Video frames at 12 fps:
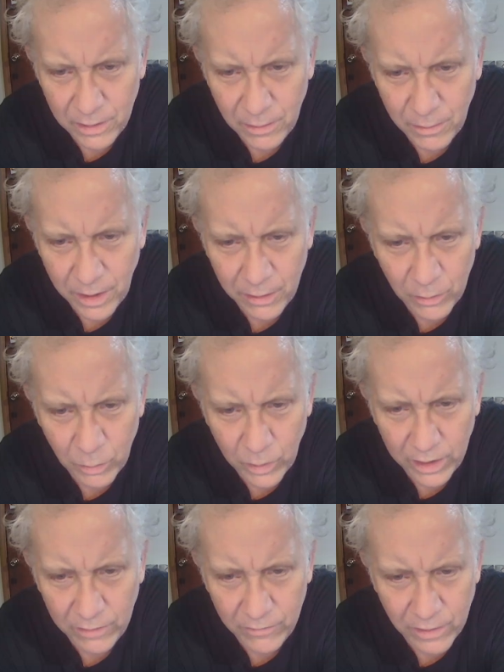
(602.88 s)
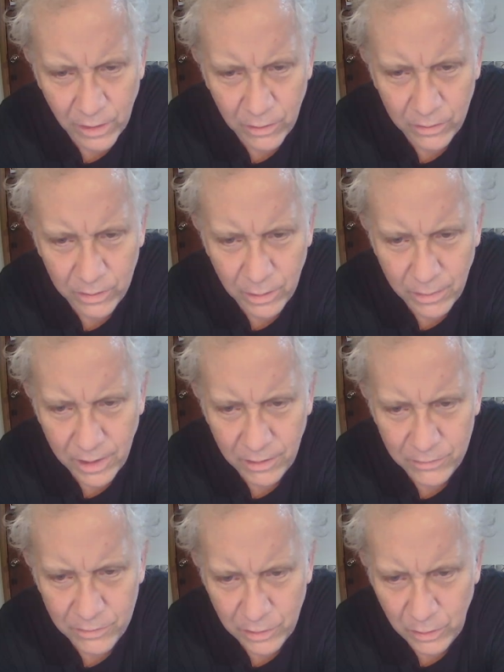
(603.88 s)
be a better way of going
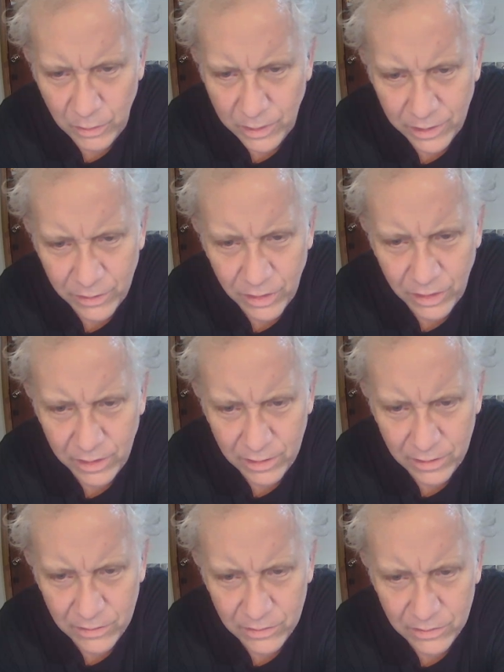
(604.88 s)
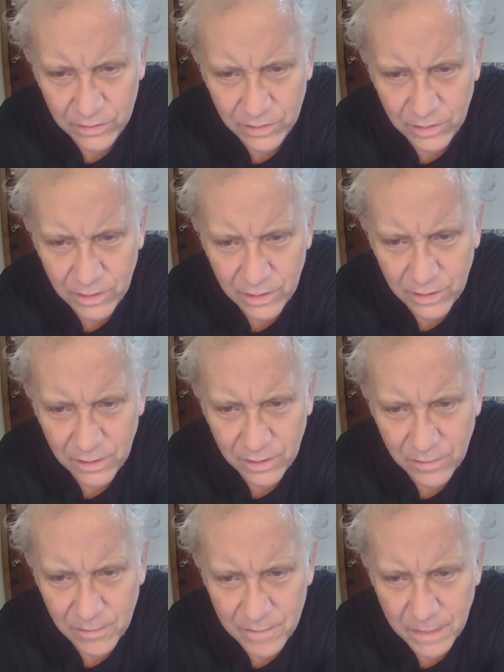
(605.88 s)
about doing things.
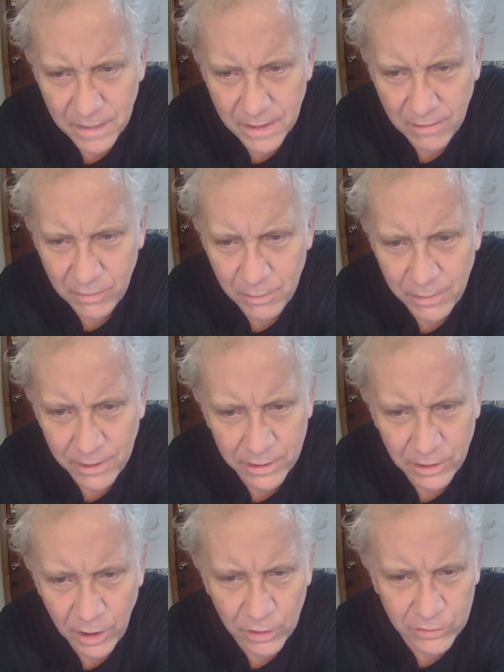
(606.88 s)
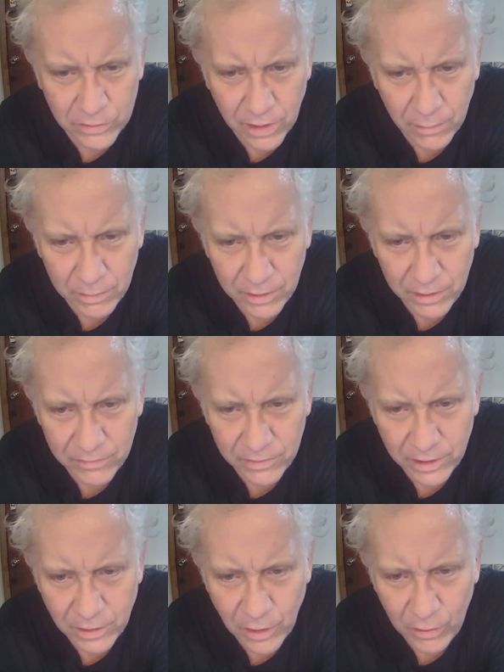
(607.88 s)
Everybody knows I
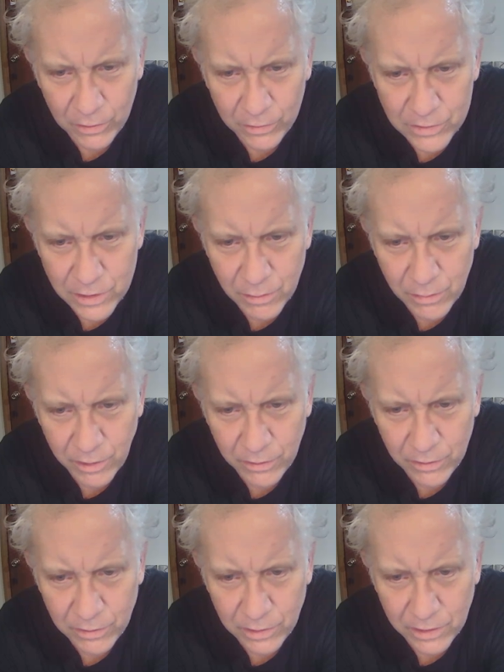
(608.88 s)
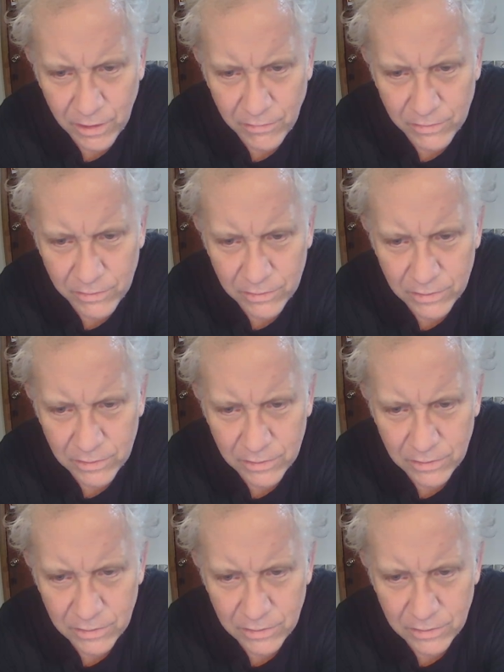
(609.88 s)
believe in ecology and brotherly love.